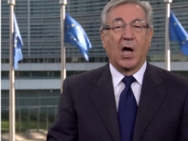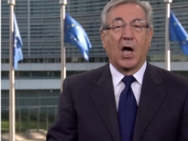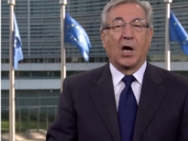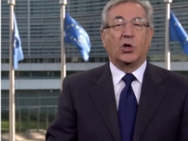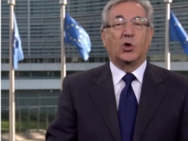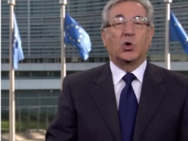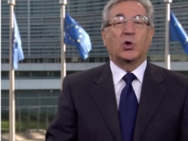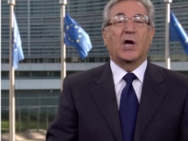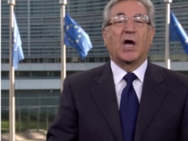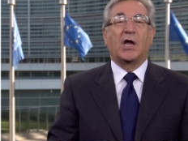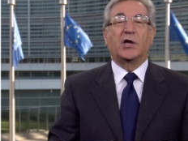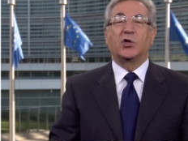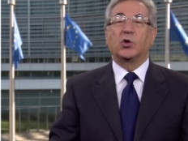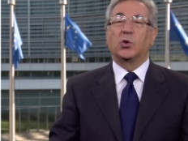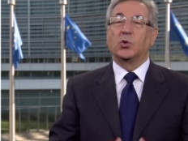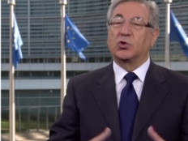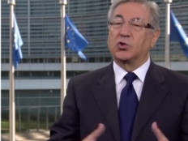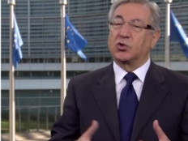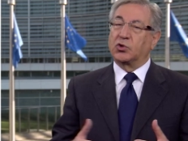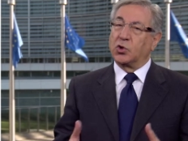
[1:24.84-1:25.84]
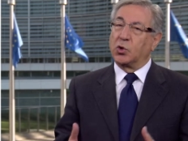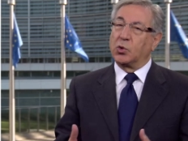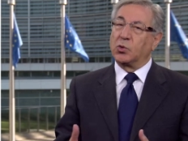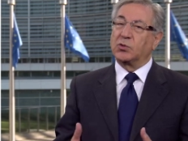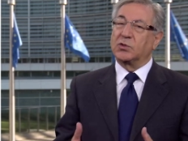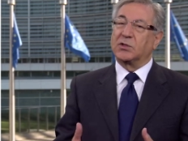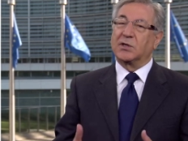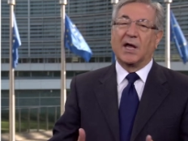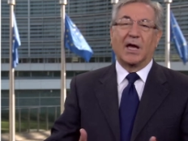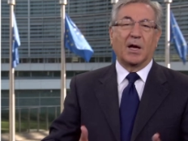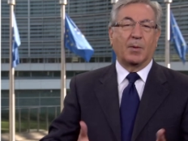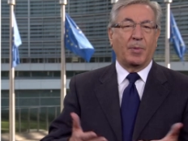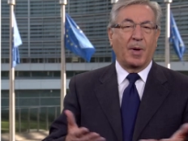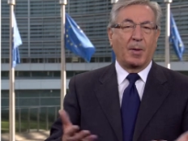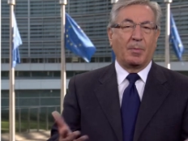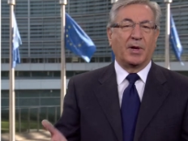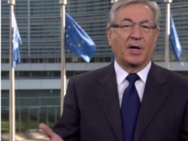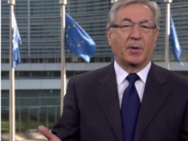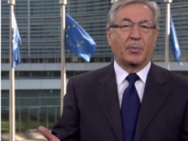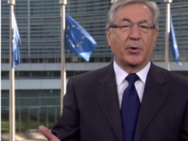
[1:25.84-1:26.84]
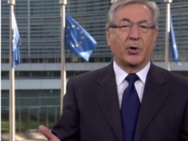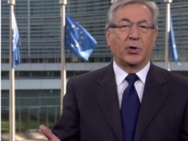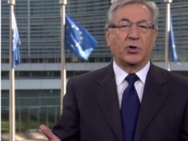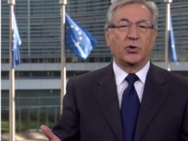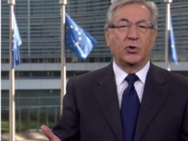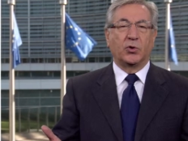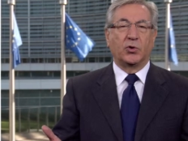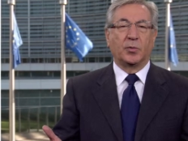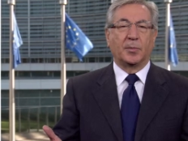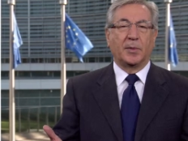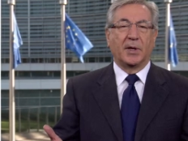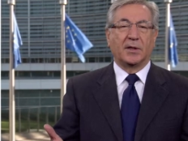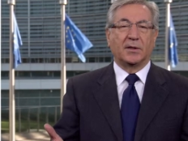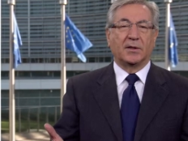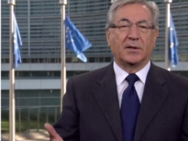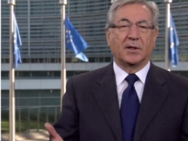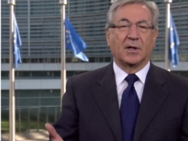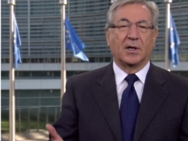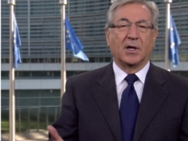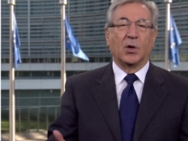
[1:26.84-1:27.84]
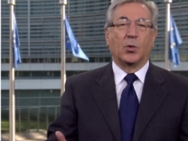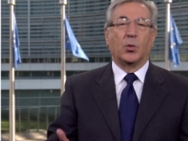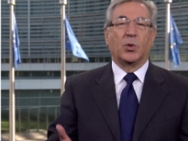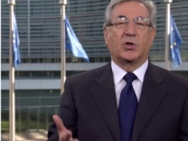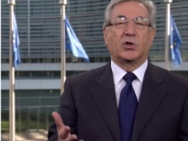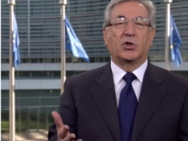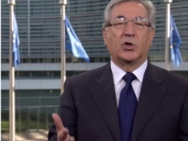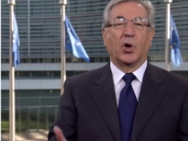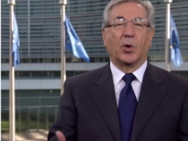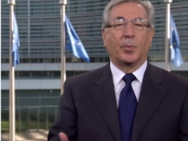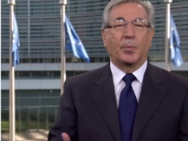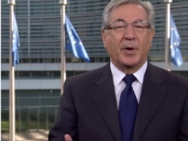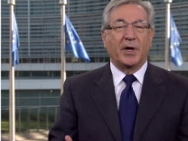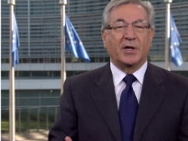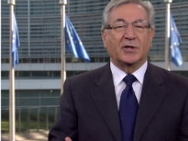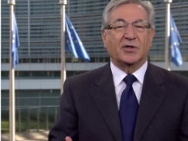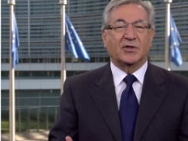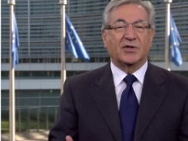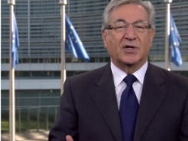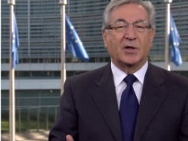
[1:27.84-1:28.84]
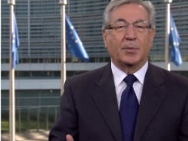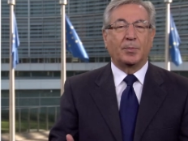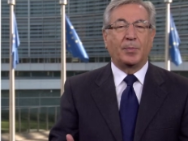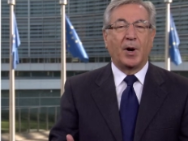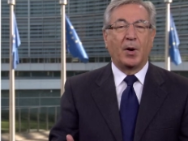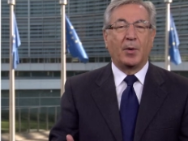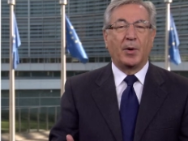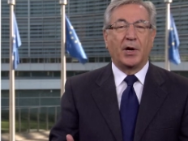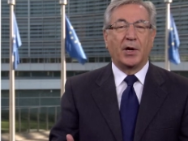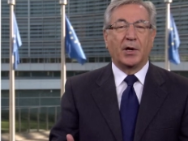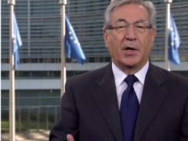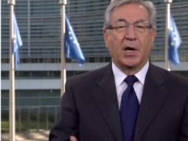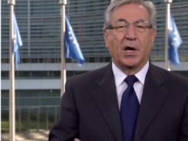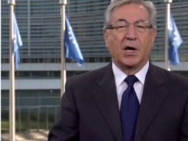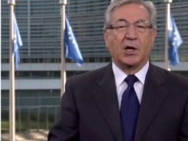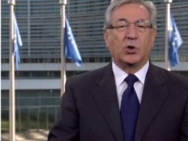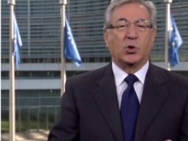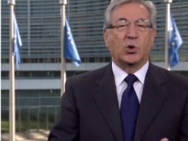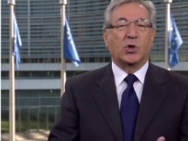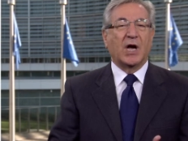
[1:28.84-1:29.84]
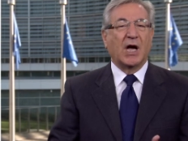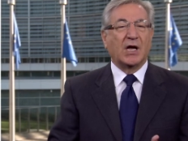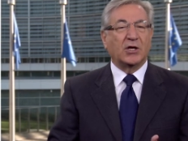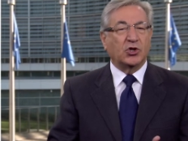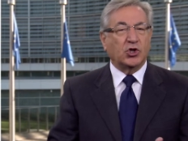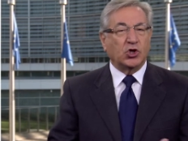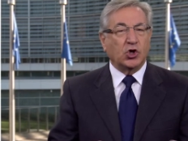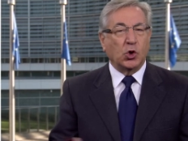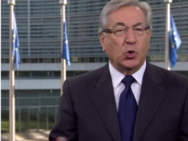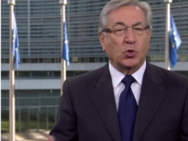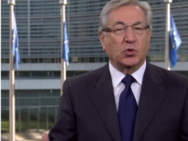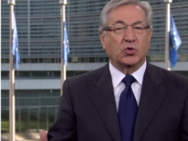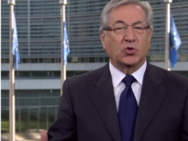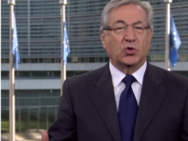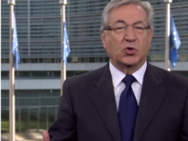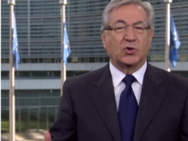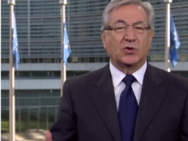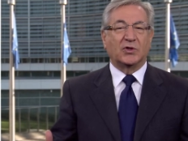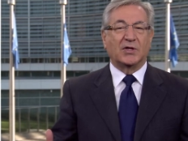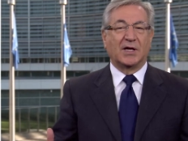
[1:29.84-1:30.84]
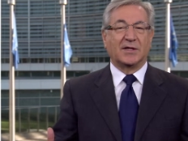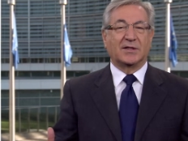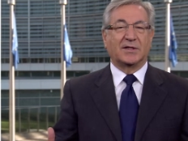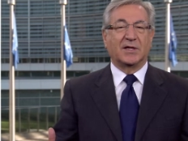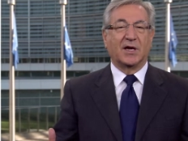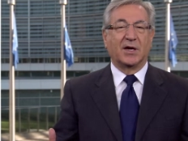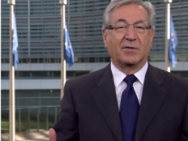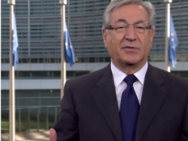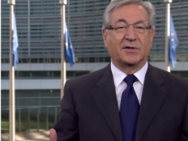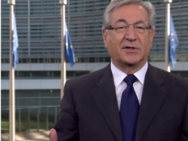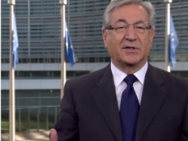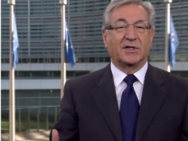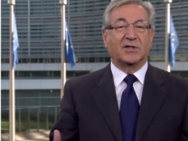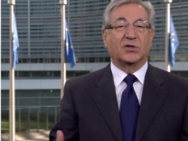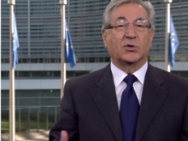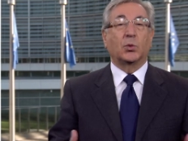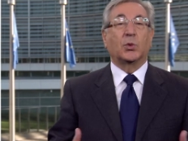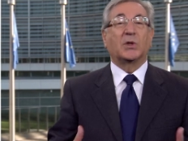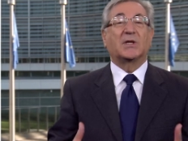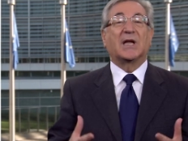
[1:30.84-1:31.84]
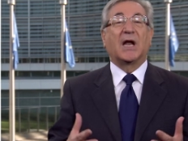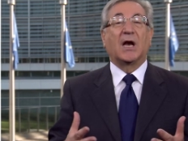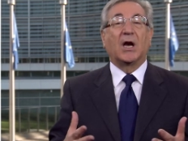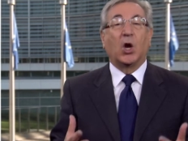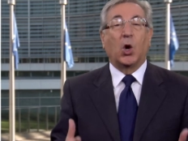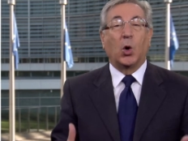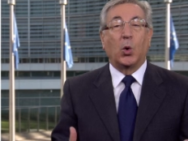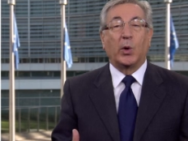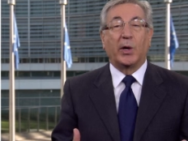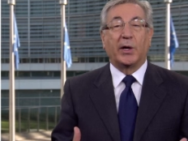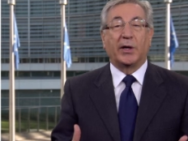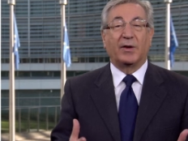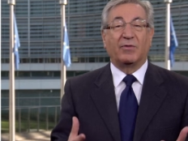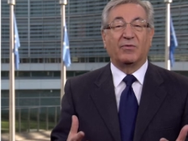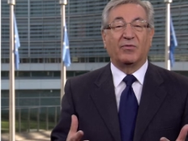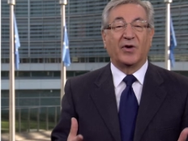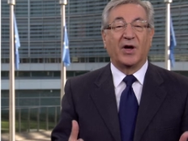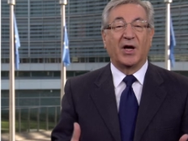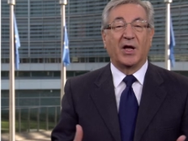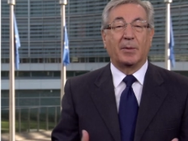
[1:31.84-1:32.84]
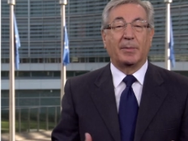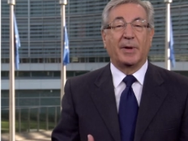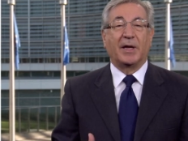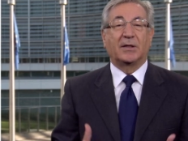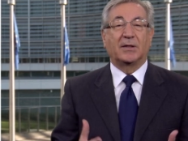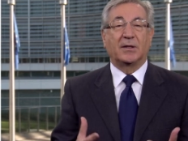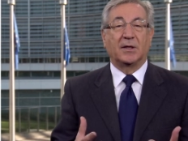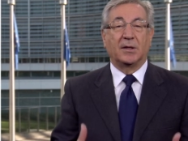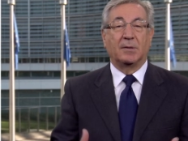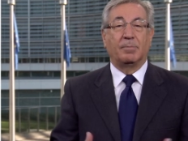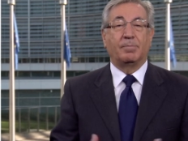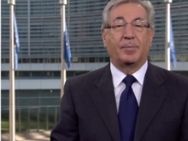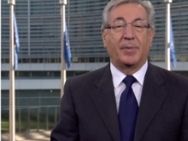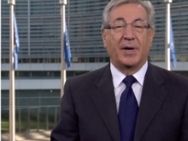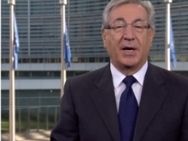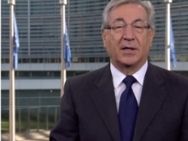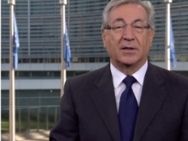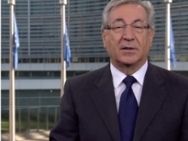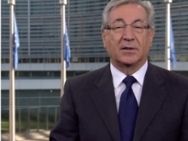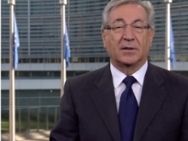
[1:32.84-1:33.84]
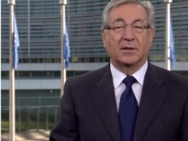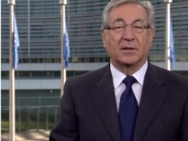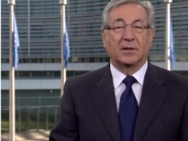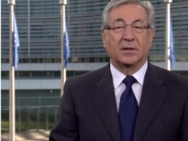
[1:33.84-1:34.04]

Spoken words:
You can use tools like public procurement. With your purchasing power, you can choose goods and services with a lower environmental impact.